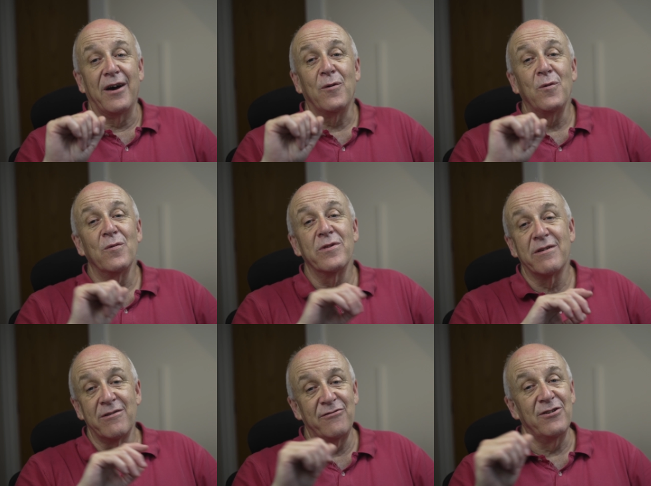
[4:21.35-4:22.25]
All the
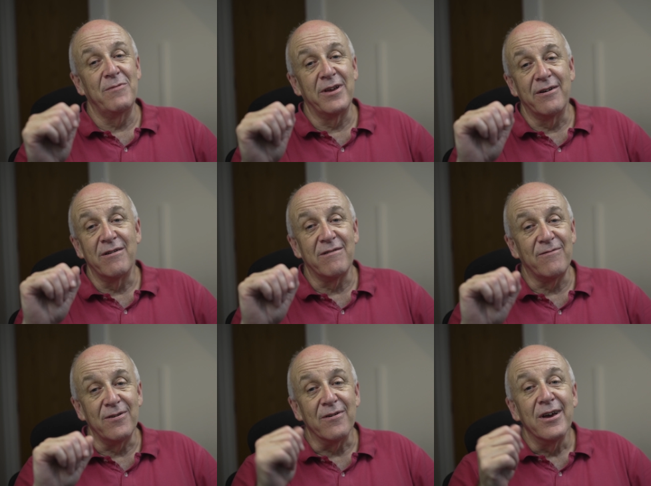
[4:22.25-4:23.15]
other Jimny owners,
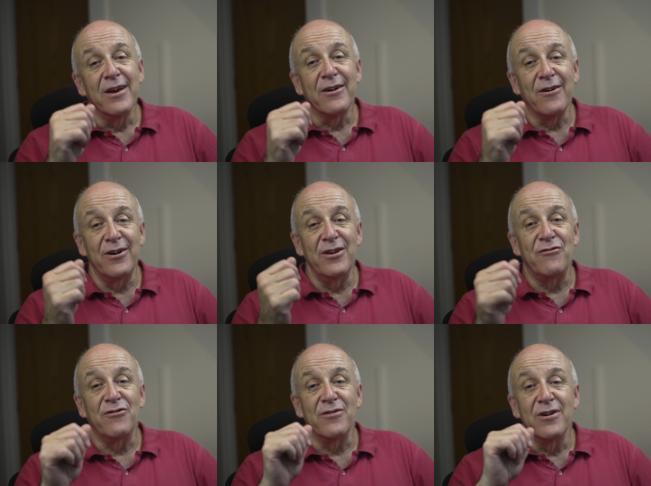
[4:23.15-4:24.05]
if you've got an
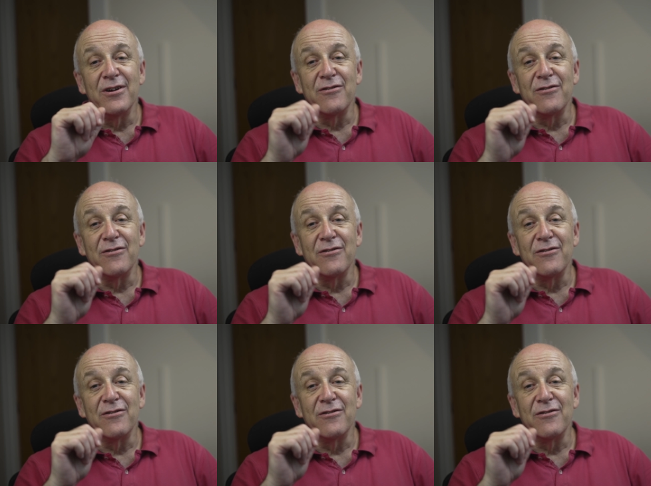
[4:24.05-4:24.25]
issue,